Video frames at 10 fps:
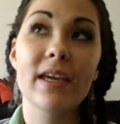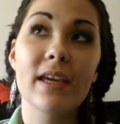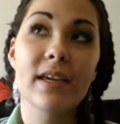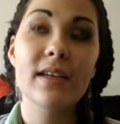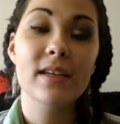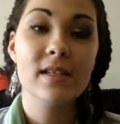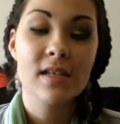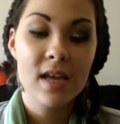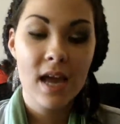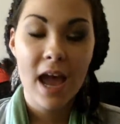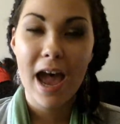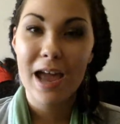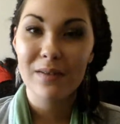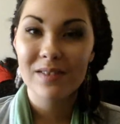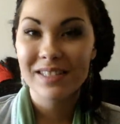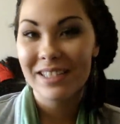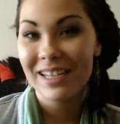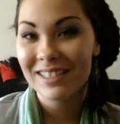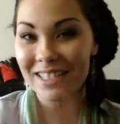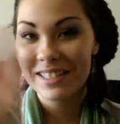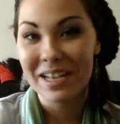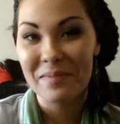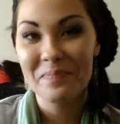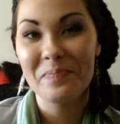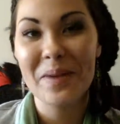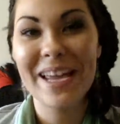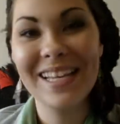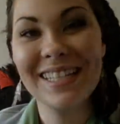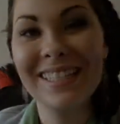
and I will see you guys next time. Bye.